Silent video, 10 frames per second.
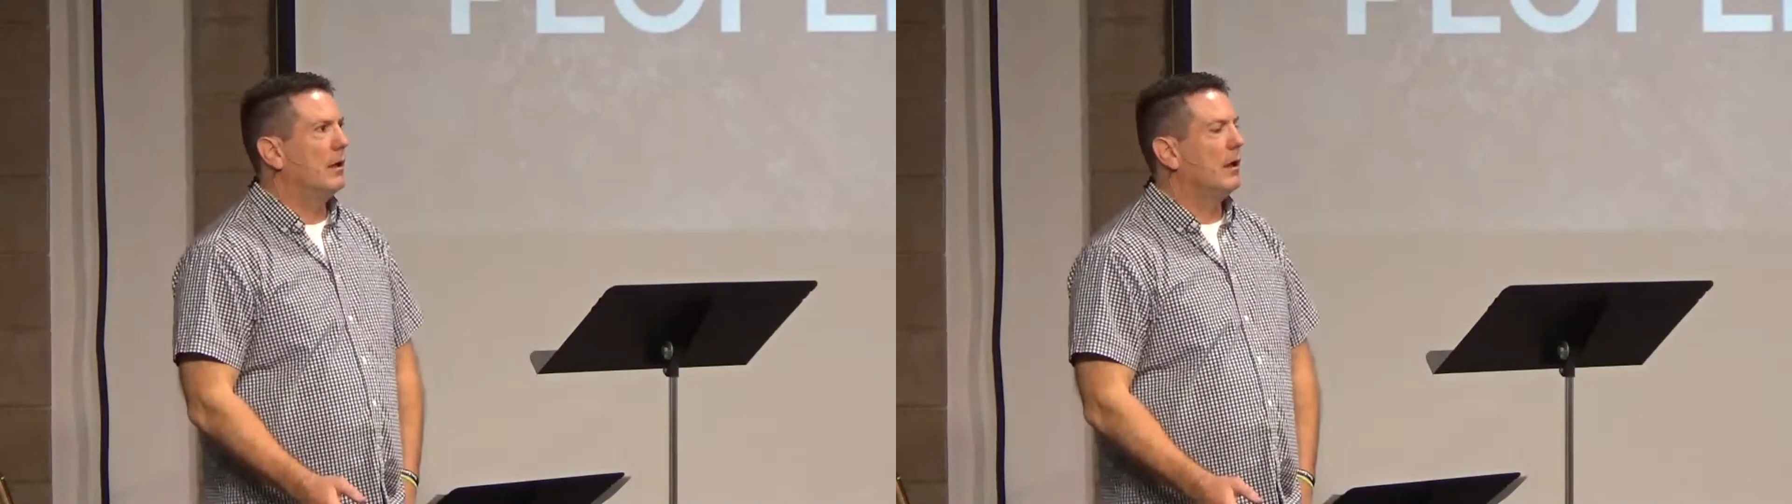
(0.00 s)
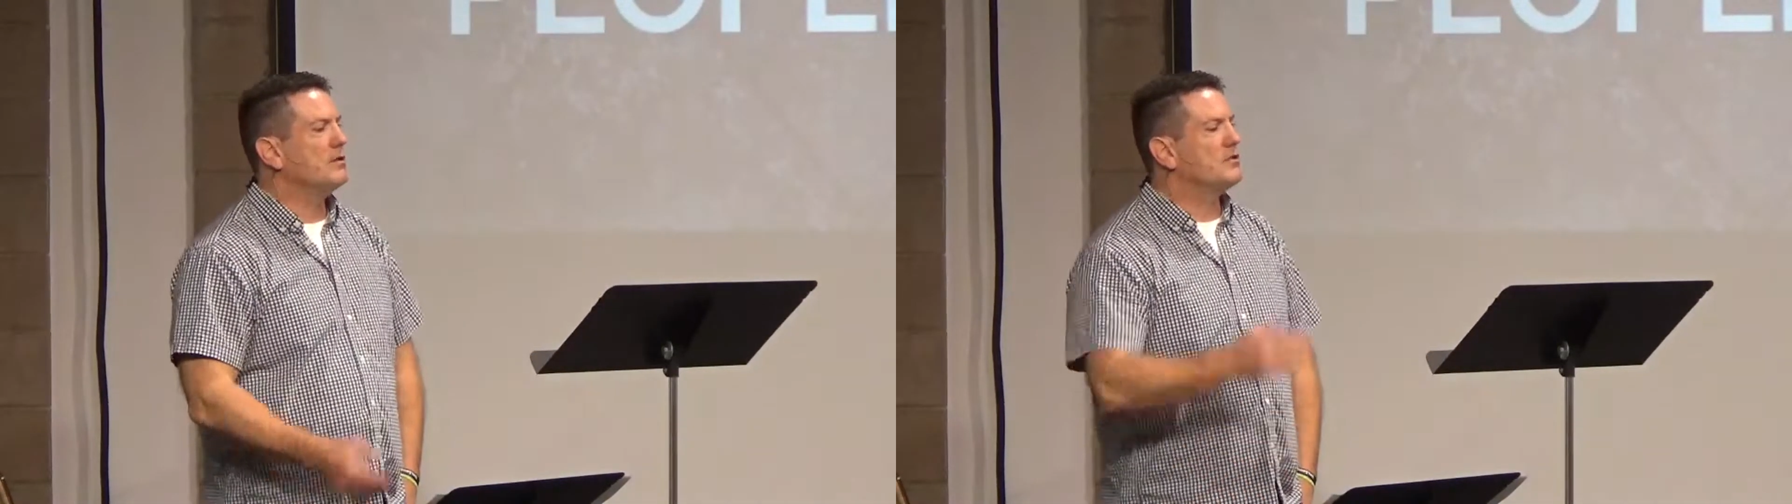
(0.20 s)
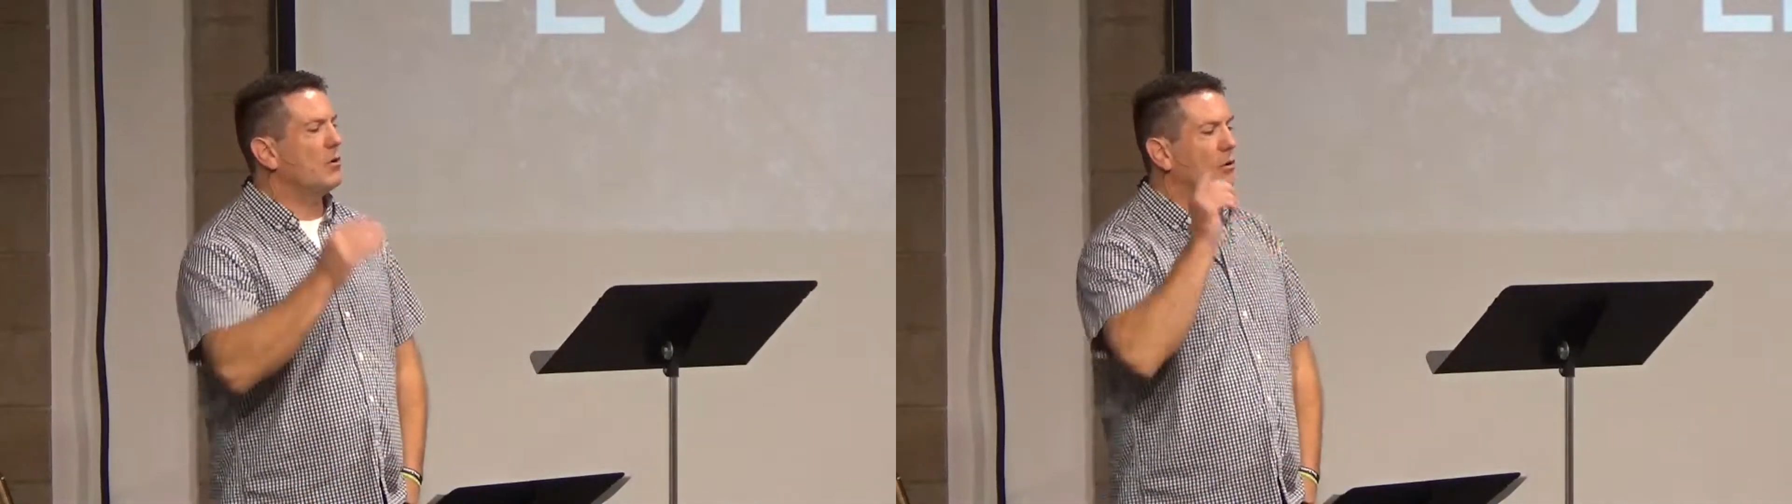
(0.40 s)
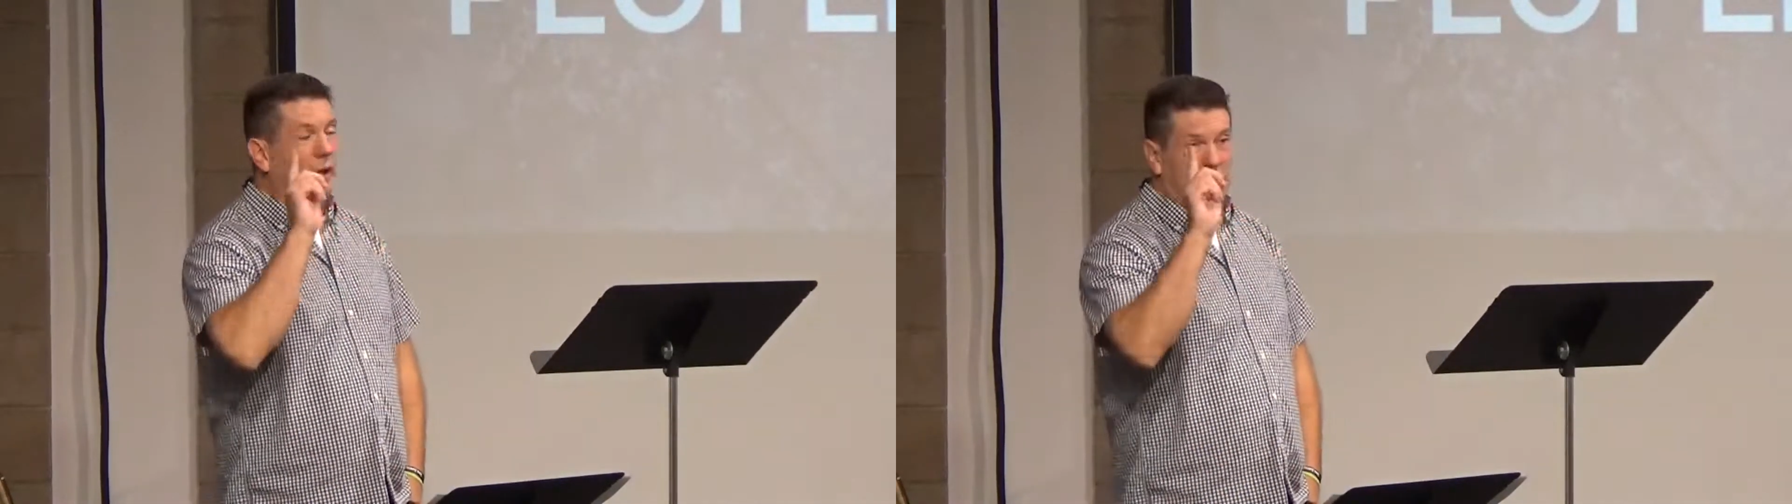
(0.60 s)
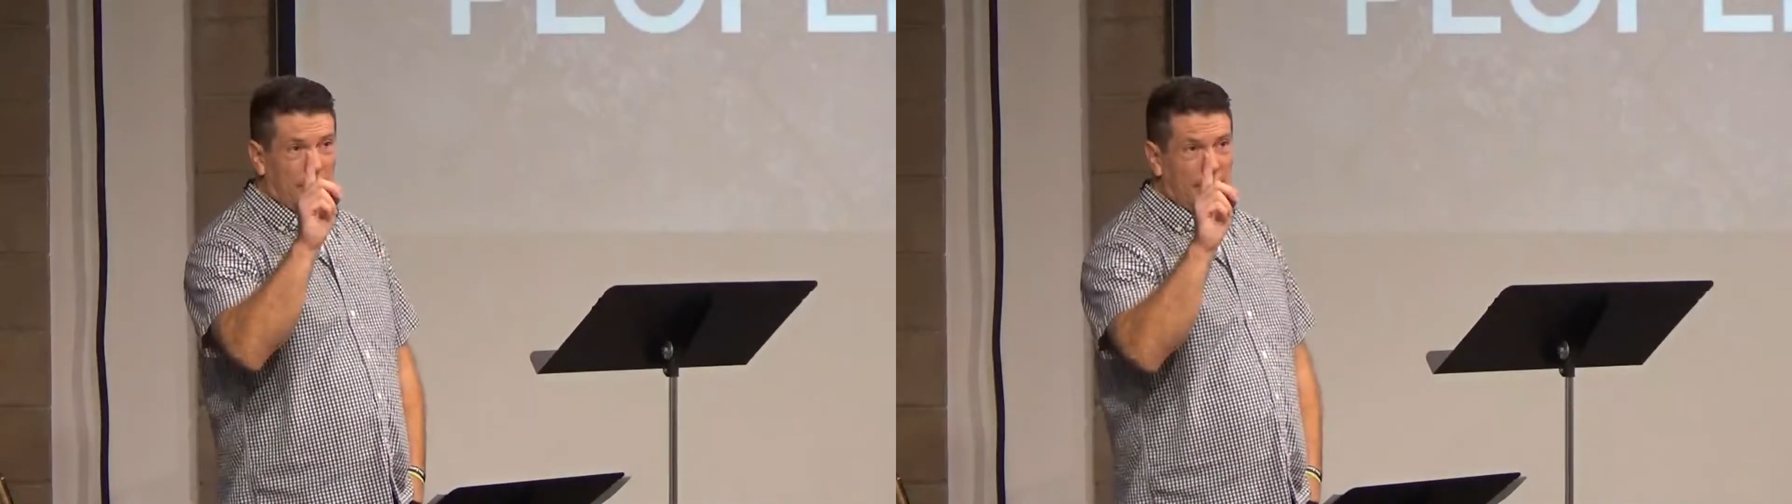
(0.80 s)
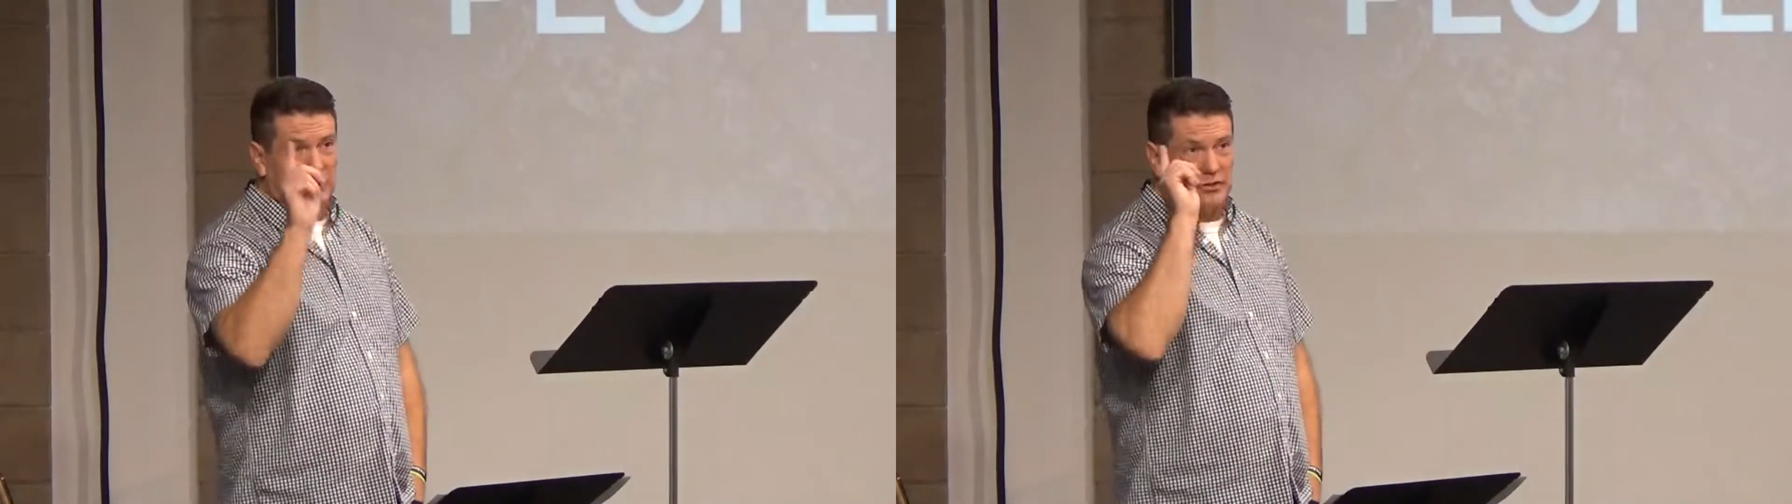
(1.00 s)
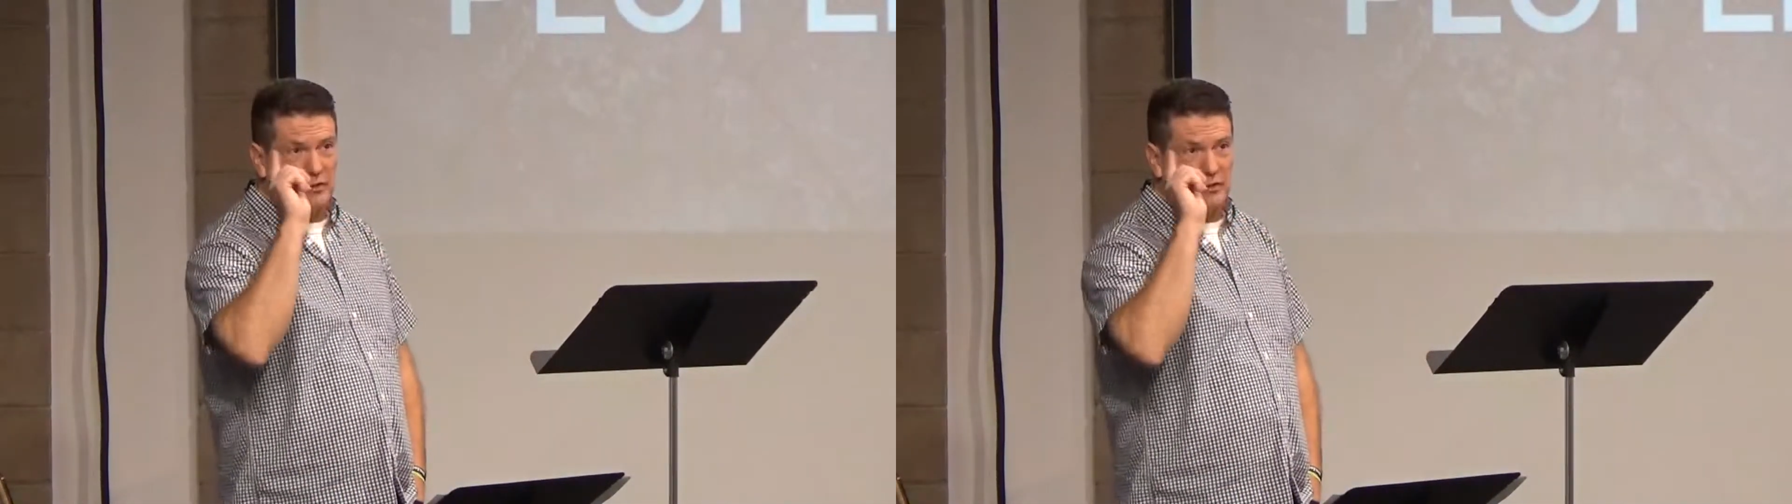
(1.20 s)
And so, hear this